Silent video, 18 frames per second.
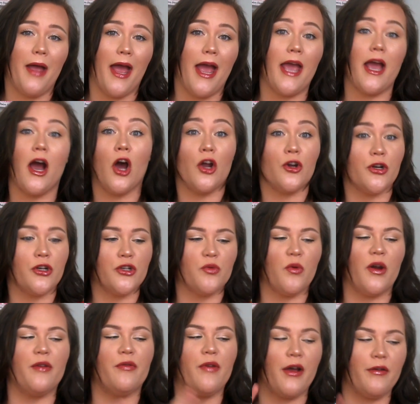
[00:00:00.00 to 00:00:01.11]
to pay
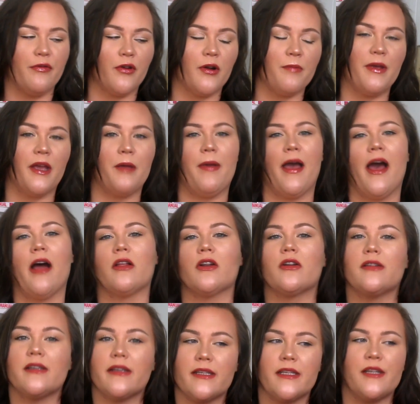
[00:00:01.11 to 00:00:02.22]
125 for a big palette or
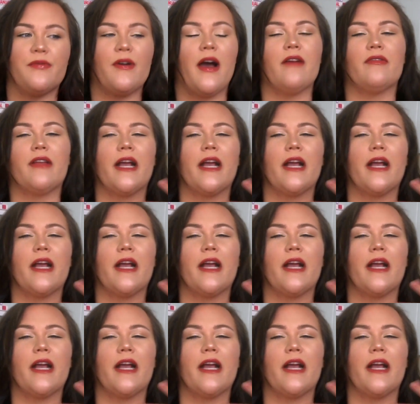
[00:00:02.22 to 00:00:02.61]
65.